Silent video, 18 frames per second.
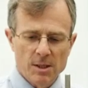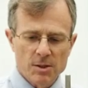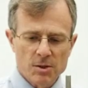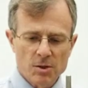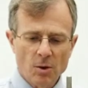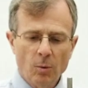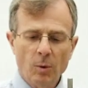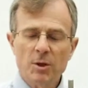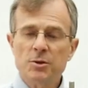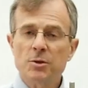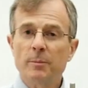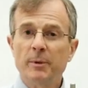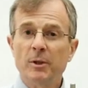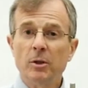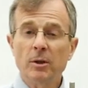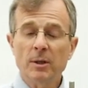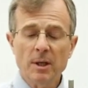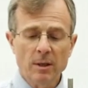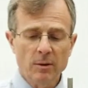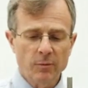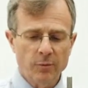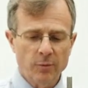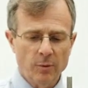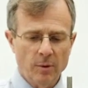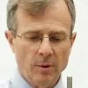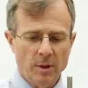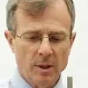So what you'd be looking
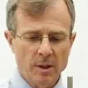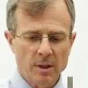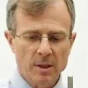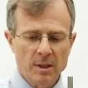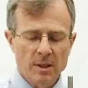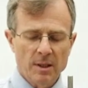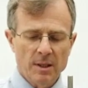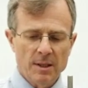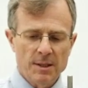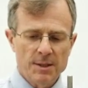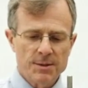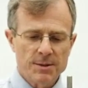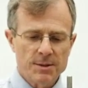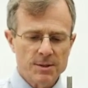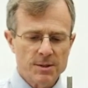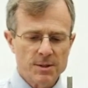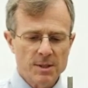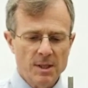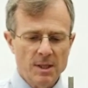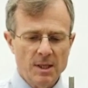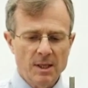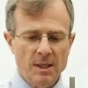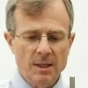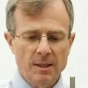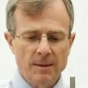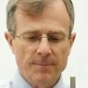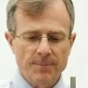for is to
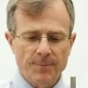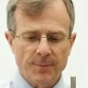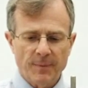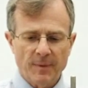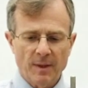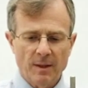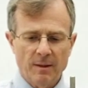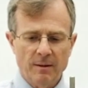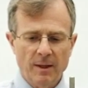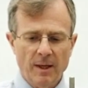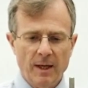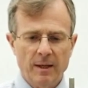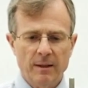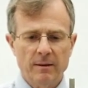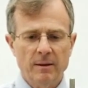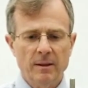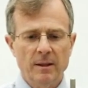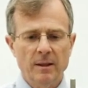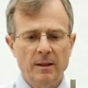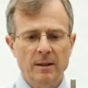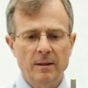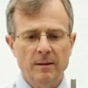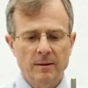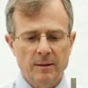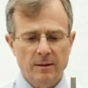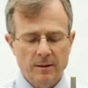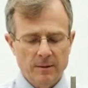see that
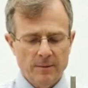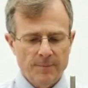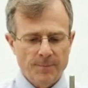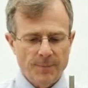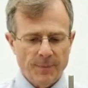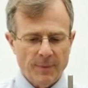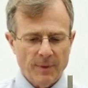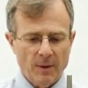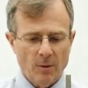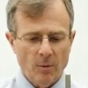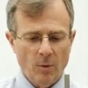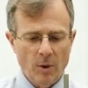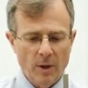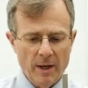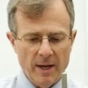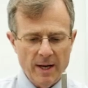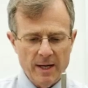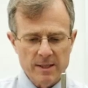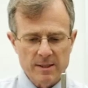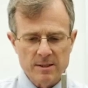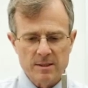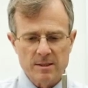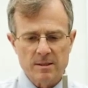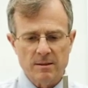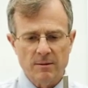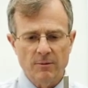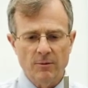the,
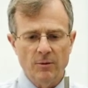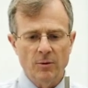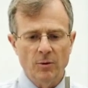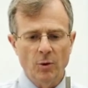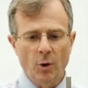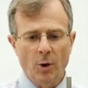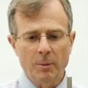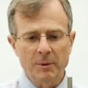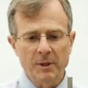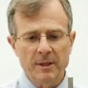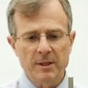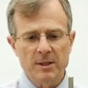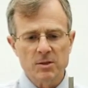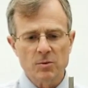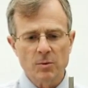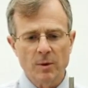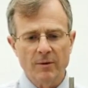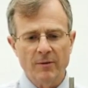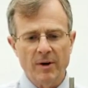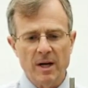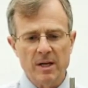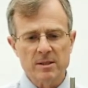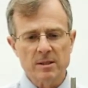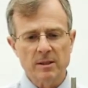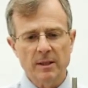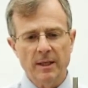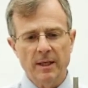whereas normally this would have
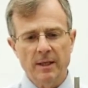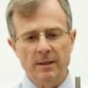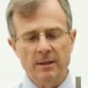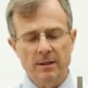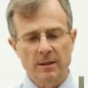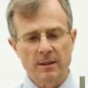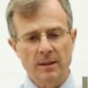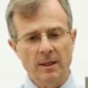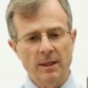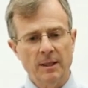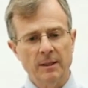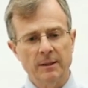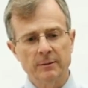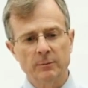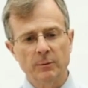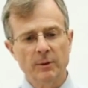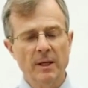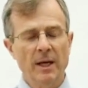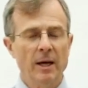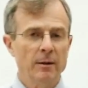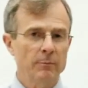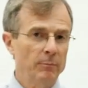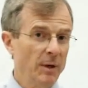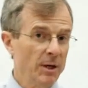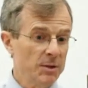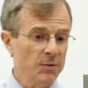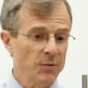oscillated uh, without
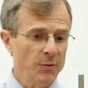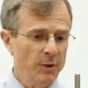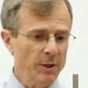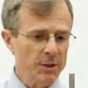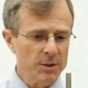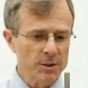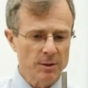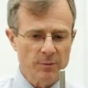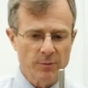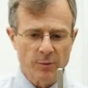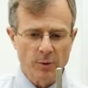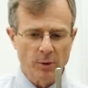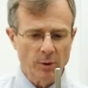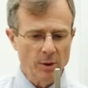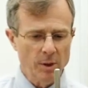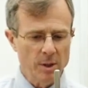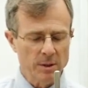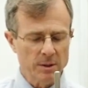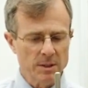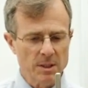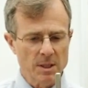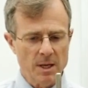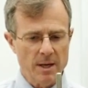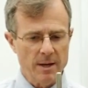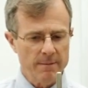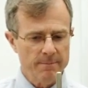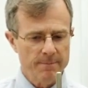much friction for a long
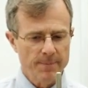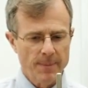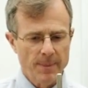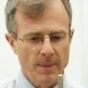time,